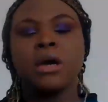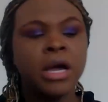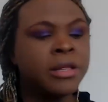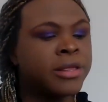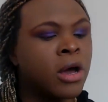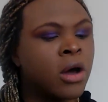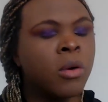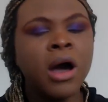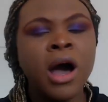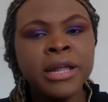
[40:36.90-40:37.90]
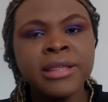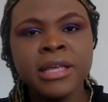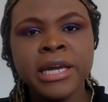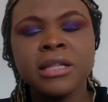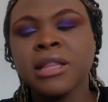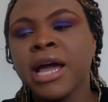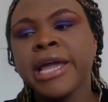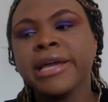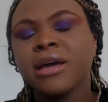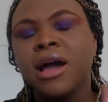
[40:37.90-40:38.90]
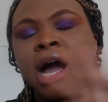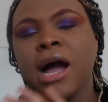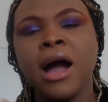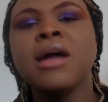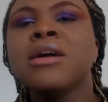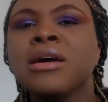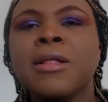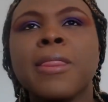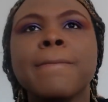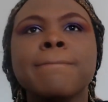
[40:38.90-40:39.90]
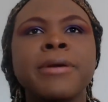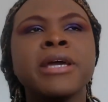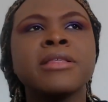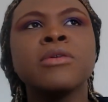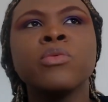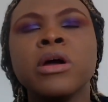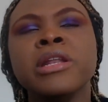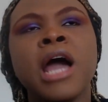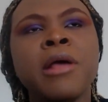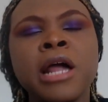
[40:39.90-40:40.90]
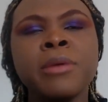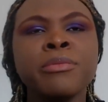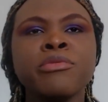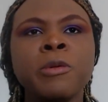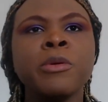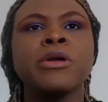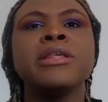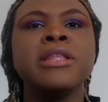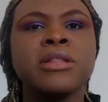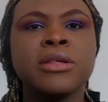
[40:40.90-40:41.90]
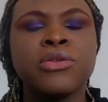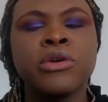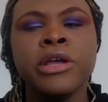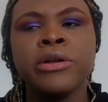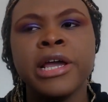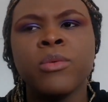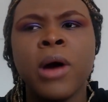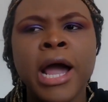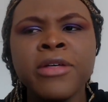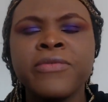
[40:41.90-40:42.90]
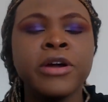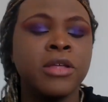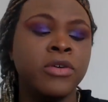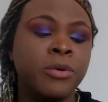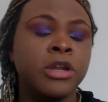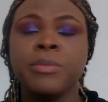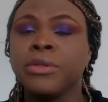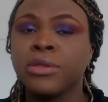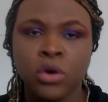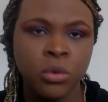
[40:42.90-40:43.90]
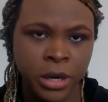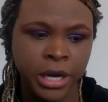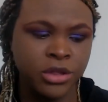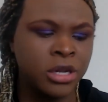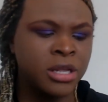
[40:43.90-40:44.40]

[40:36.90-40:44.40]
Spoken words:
And so honestly, like, because I'm sure people are listening to this story and you're like, why the fuck did you put up with so much?